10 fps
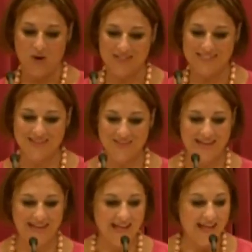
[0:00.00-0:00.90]
And so
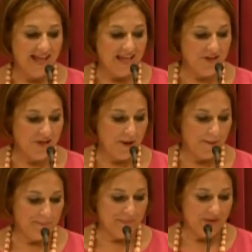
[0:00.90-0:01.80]
like, you know,
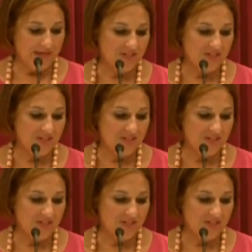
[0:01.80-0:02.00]
okay,